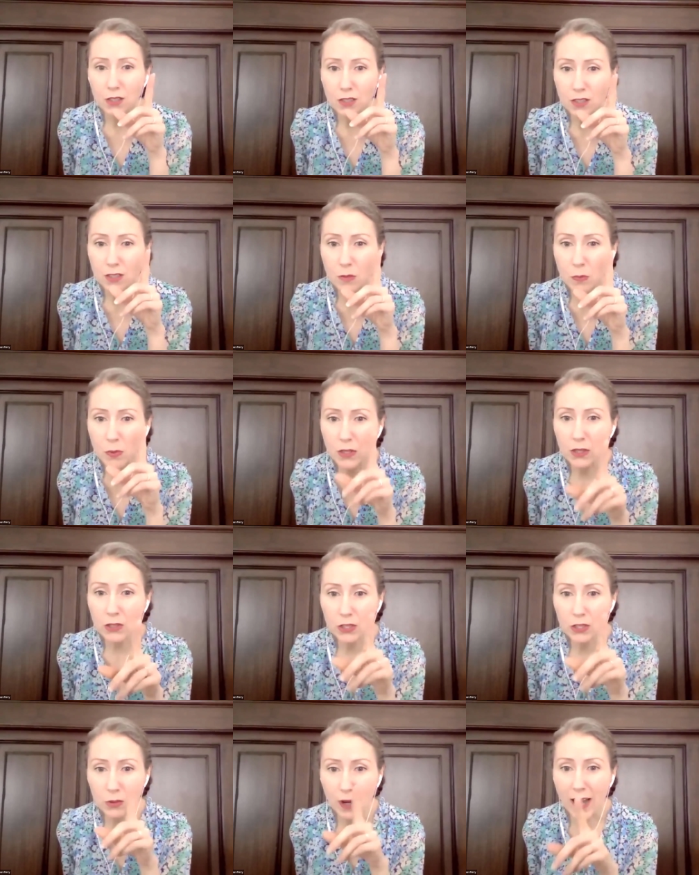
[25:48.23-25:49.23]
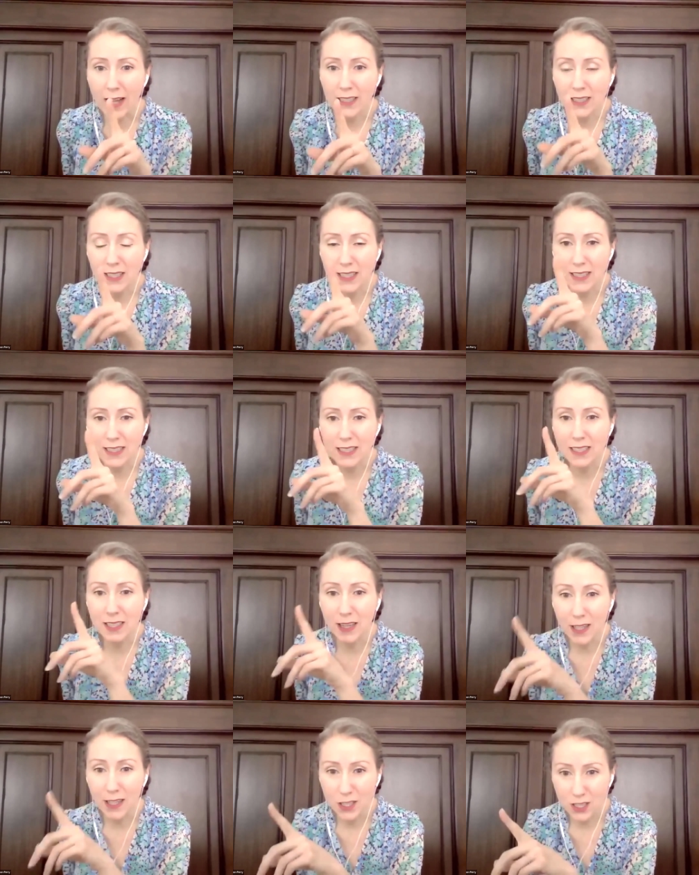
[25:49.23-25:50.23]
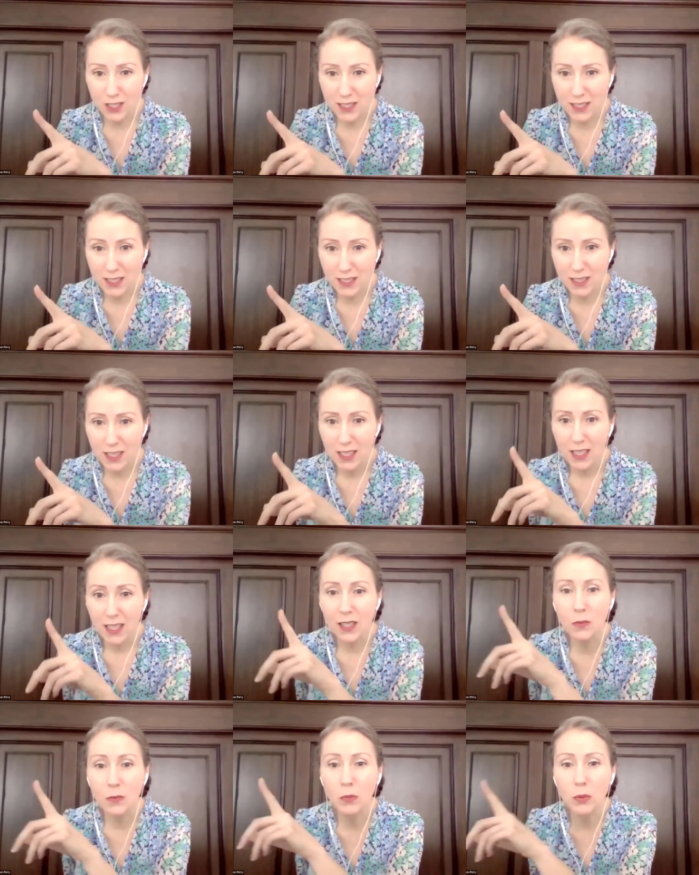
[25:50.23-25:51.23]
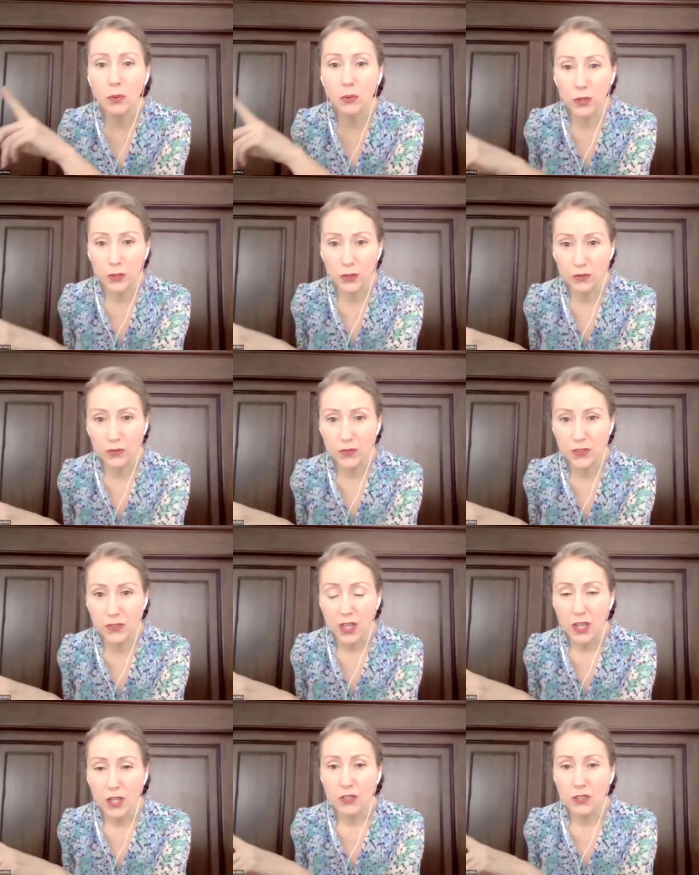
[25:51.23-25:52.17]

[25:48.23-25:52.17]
spirituality touches improves.